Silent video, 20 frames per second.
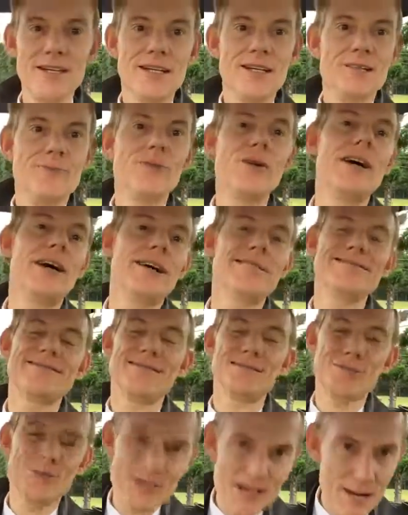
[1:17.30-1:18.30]
Well,
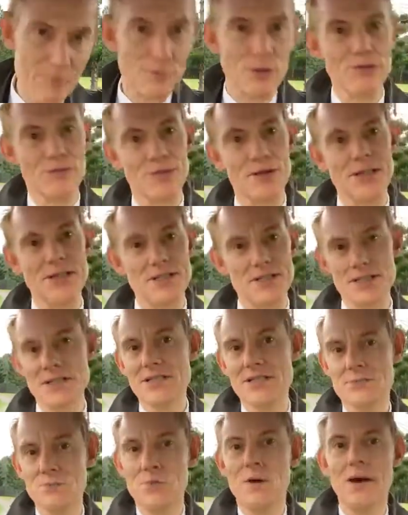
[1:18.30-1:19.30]
there are a number of reasons,
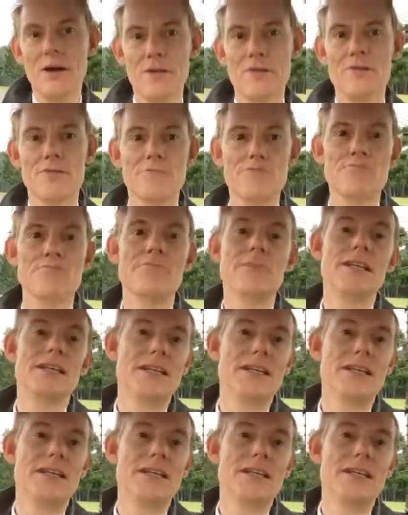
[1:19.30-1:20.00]
and one of them